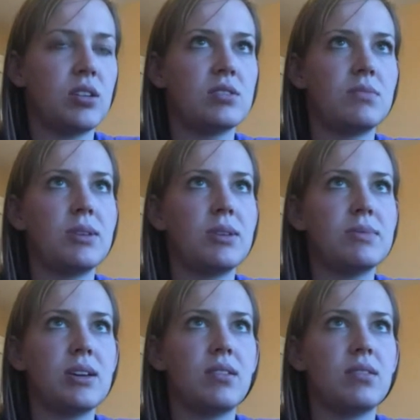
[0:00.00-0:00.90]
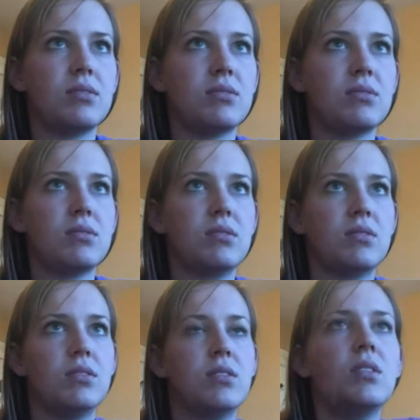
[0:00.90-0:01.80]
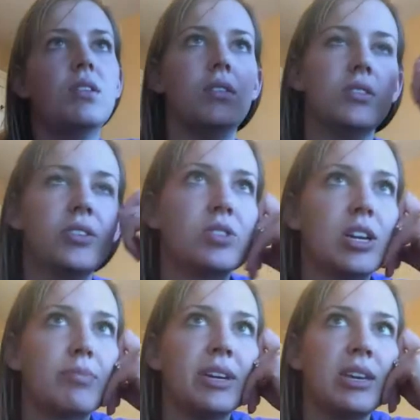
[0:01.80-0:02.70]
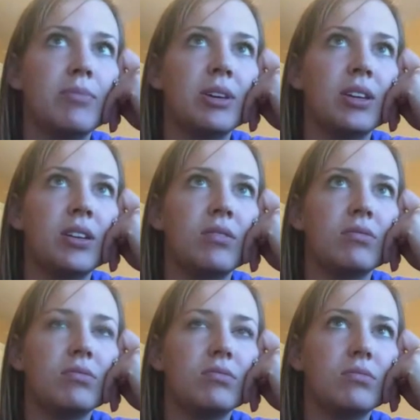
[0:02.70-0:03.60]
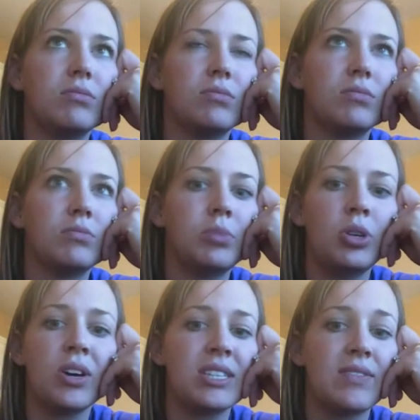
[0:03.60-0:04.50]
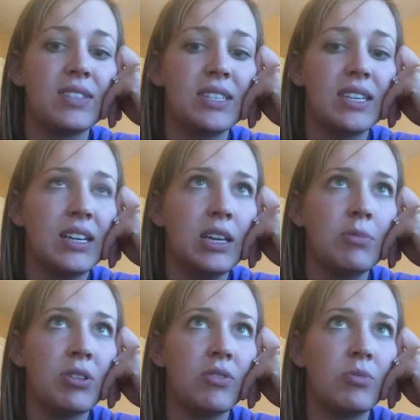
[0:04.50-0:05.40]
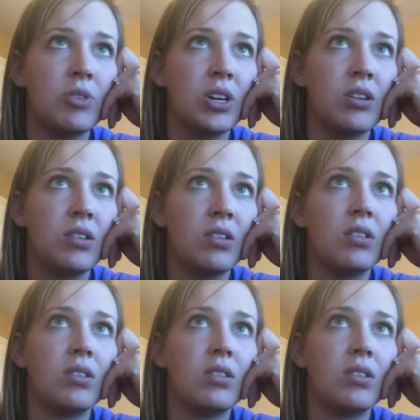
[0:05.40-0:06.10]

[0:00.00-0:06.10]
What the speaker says: Sometimes I don't check my email enough. But you guys haven't seen an email from her either.